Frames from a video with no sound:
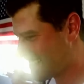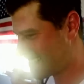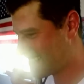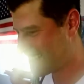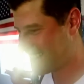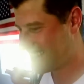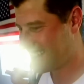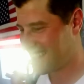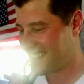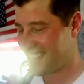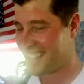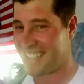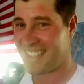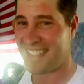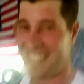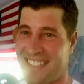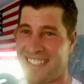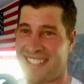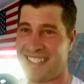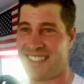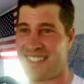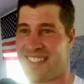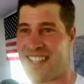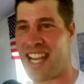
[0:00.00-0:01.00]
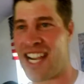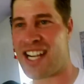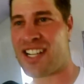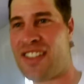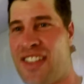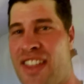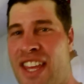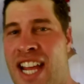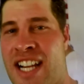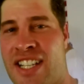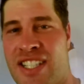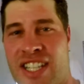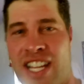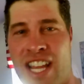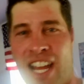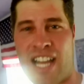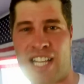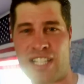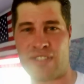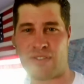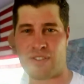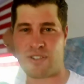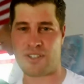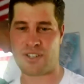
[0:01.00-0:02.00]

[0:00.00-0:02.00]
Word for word: All right, thanks for coming out. Thanks guys